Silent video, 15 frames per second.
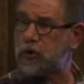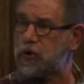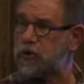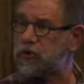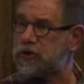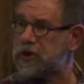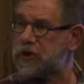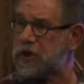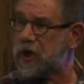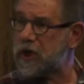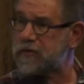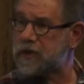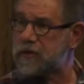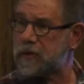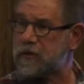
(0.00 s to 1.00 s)
are using the
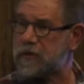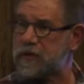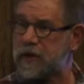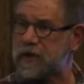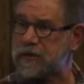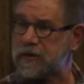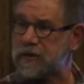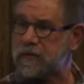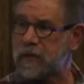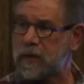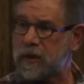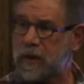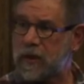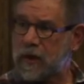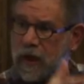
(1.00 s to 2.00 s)
object that we're testing.
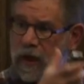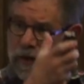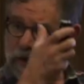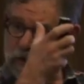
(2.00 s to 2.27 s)
And